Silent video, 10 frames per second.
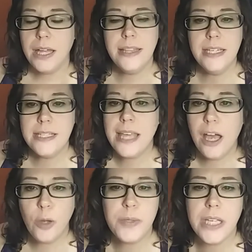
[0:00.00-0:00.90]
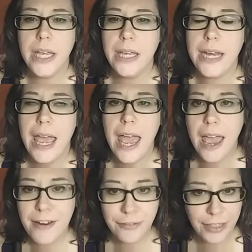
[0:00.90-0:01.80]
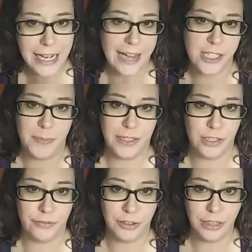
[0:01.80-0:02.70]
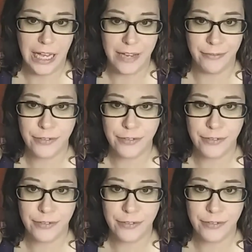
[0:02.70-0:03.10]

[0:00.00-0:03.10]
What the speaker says: This helps in every aspect of your life,